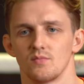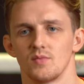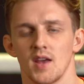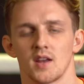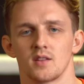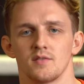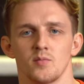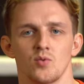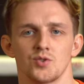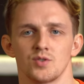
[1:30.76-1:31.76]
negative
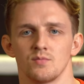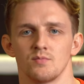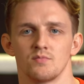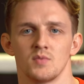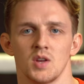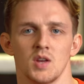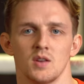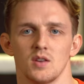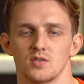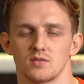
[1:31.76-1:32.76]
emotion
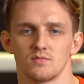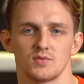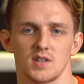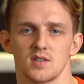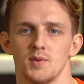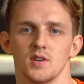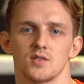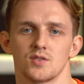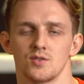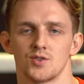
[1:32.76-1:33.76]

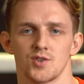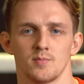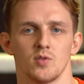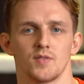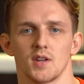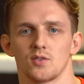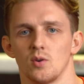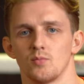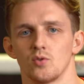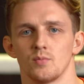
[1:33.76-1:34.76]
disappears as soon as you jump over that
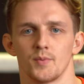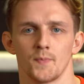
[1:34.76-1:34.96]
top rope.